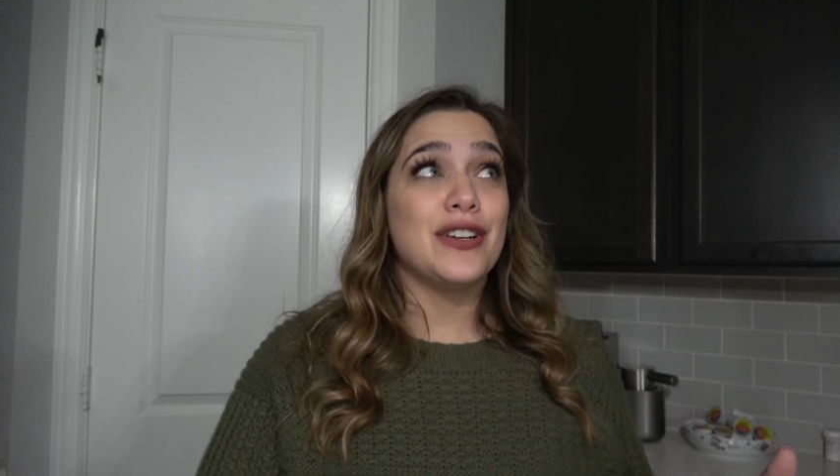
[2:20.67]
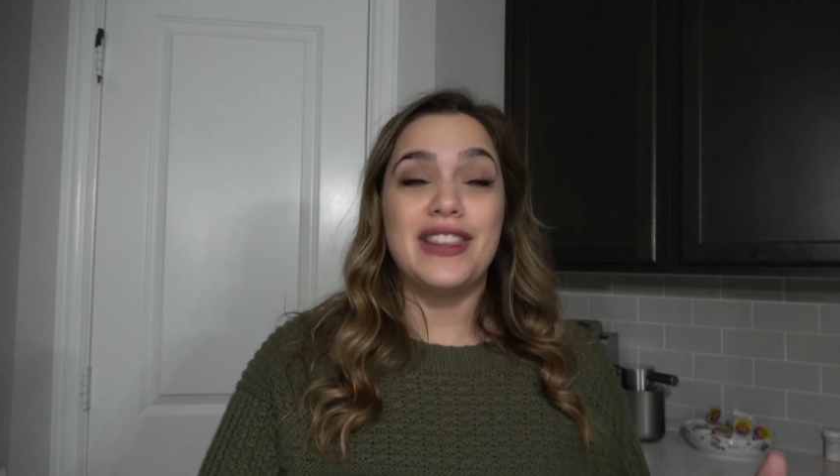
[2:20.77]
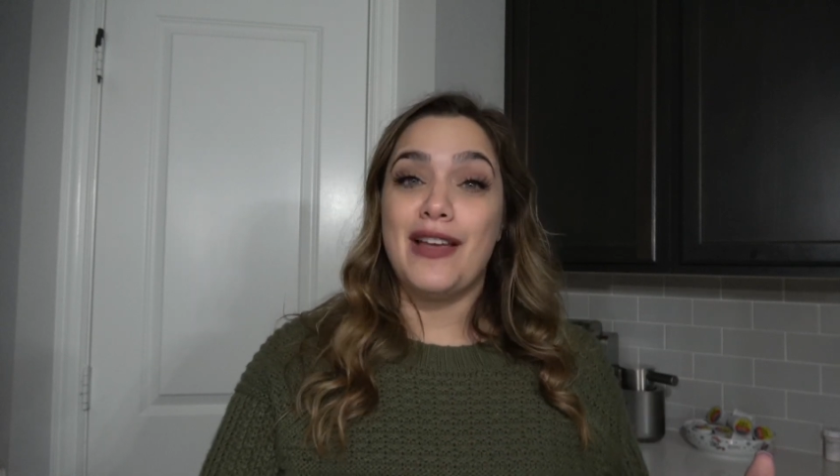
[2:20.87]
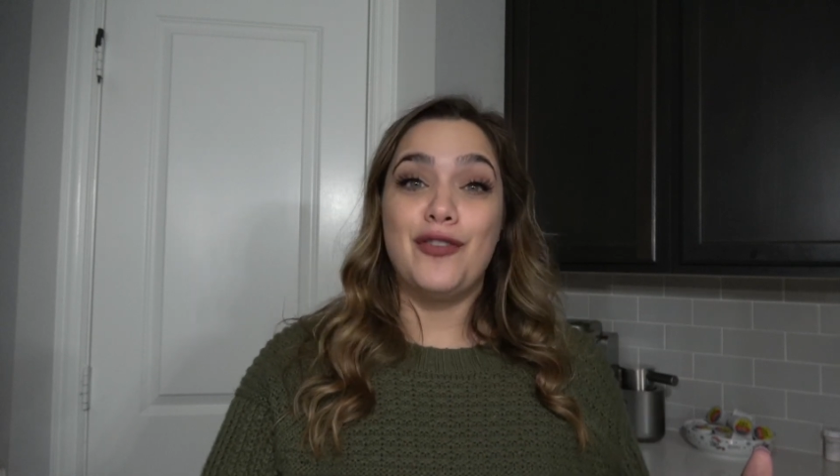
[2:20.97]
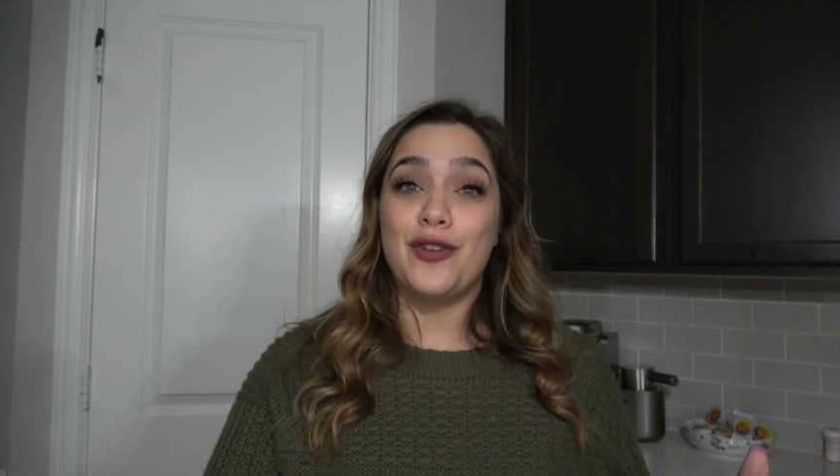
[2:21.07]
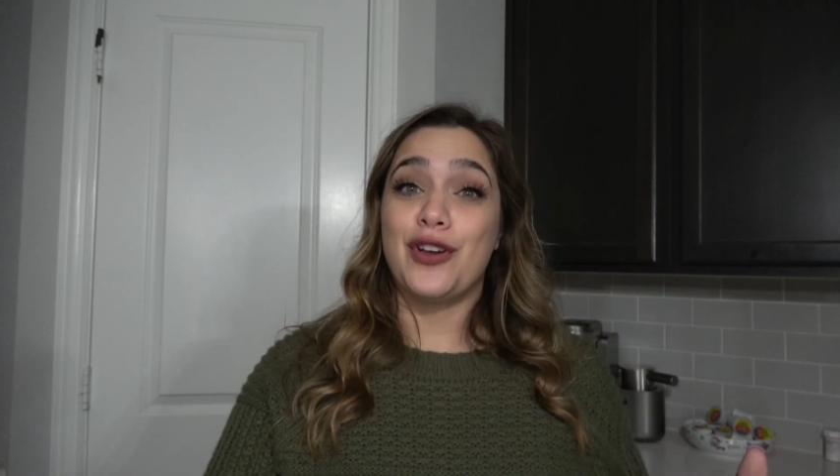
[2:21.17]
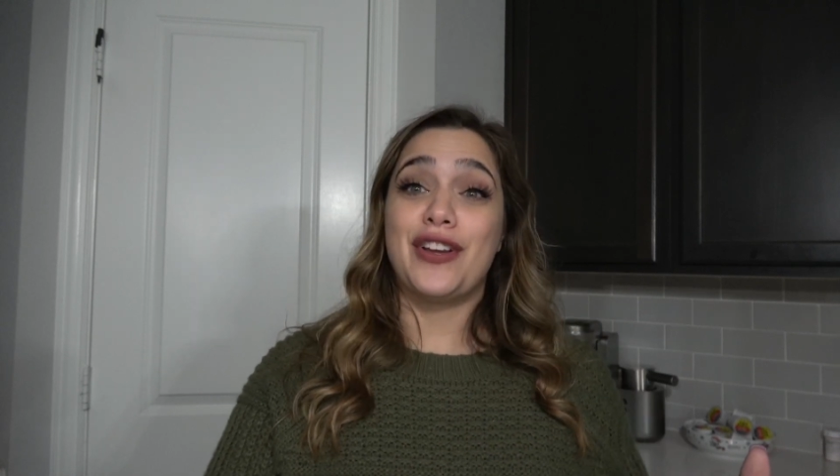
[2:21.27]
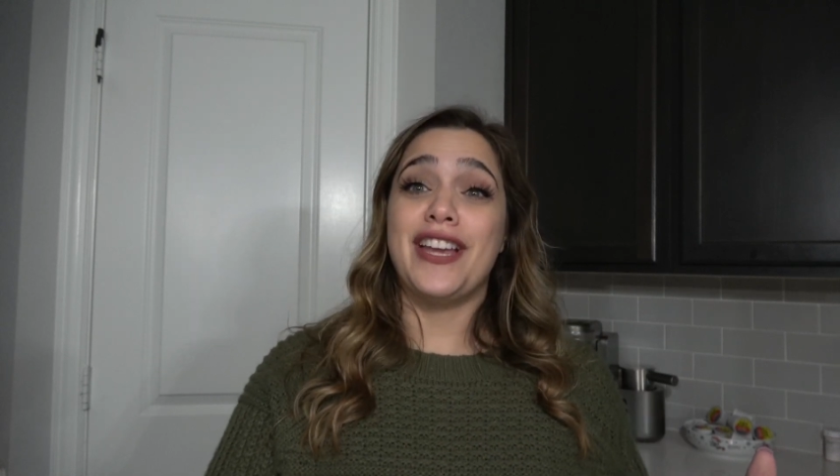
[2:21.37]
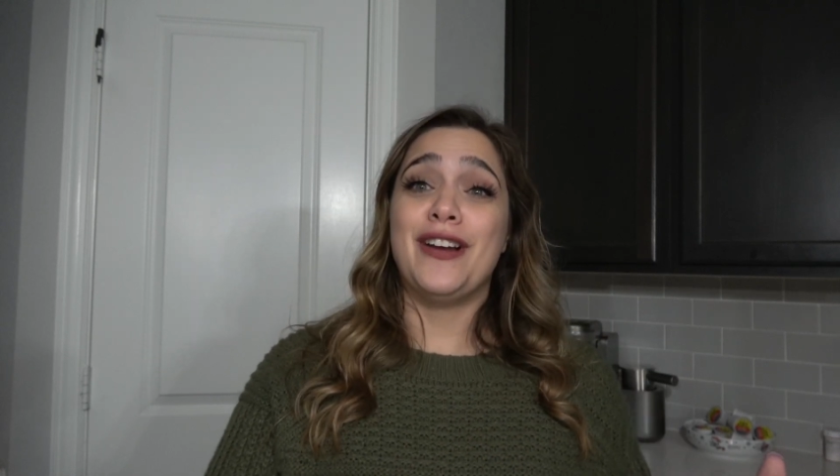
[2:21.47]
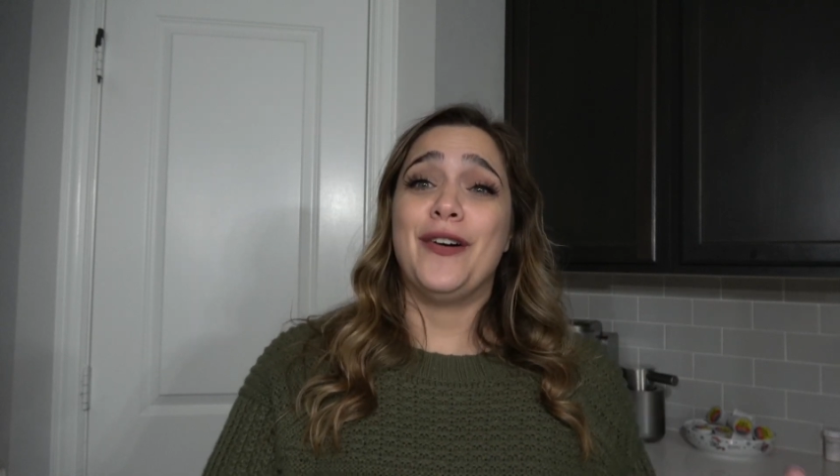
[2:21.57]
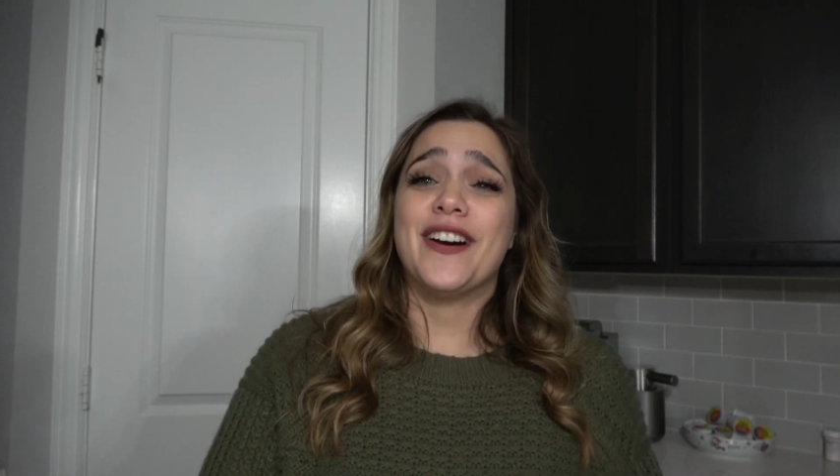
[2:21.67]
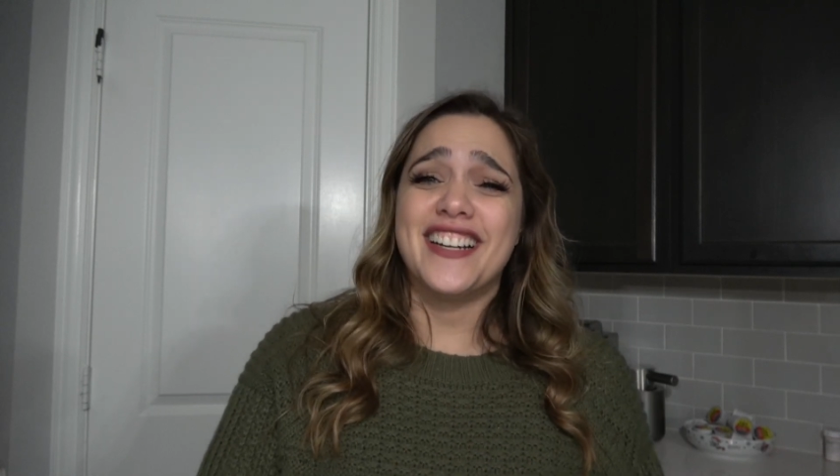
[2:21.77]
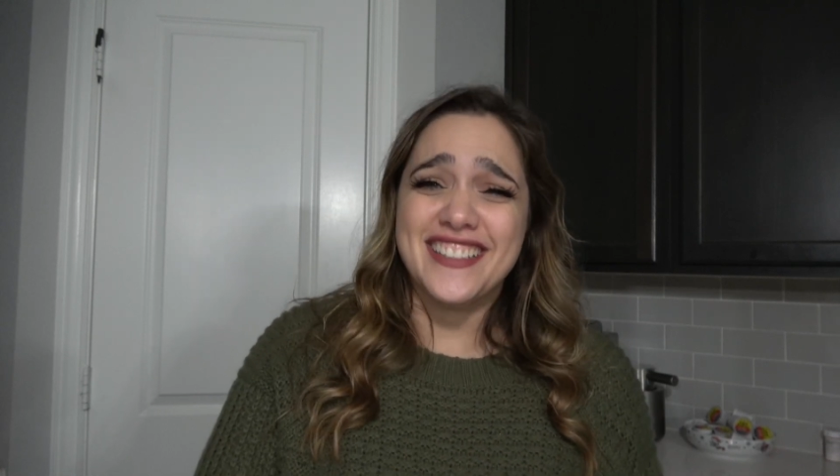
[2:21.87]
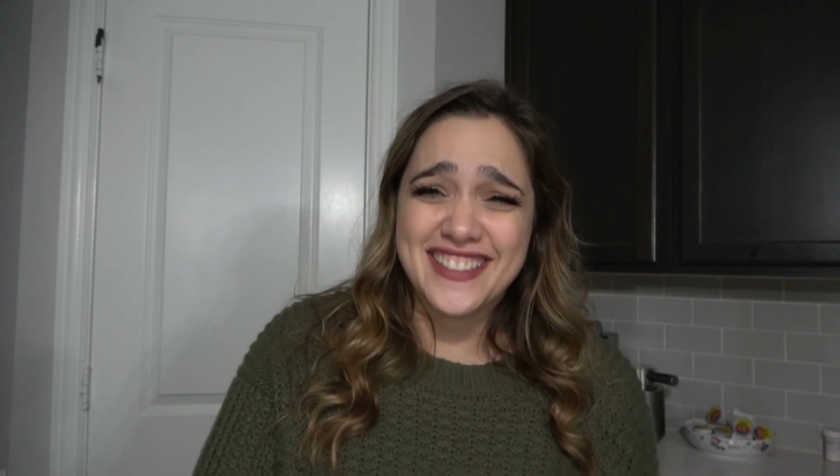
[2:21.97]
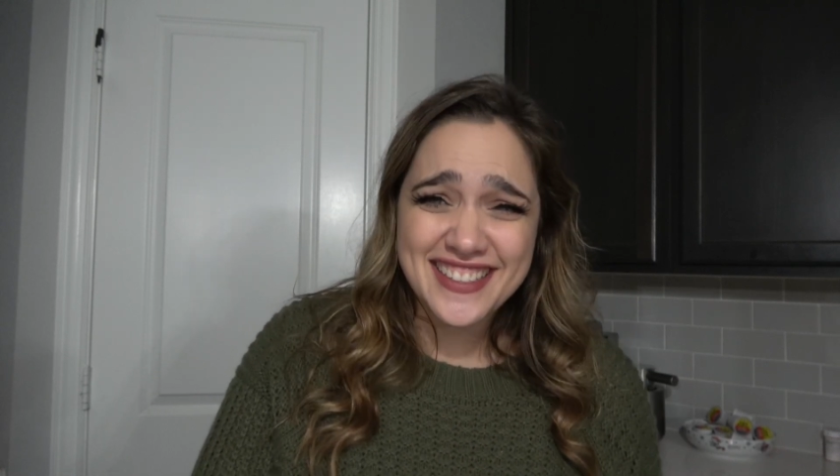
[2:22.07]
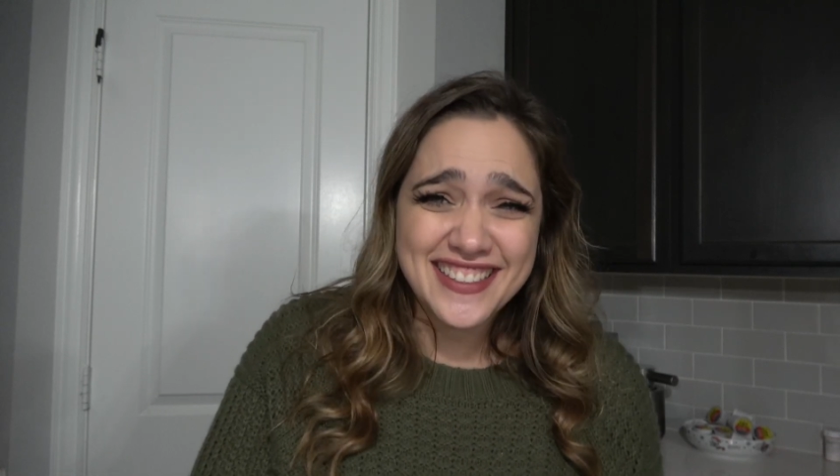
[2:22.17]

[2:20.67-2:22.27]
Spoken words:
level cooking course